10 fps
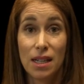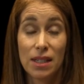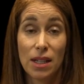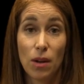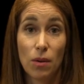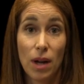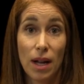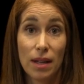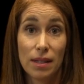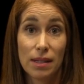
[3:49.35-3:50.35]
So
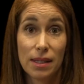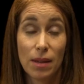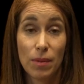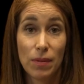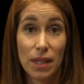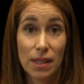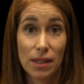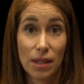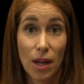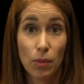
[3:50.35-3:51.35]
uh, some of
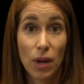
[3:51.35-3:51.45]
these uh,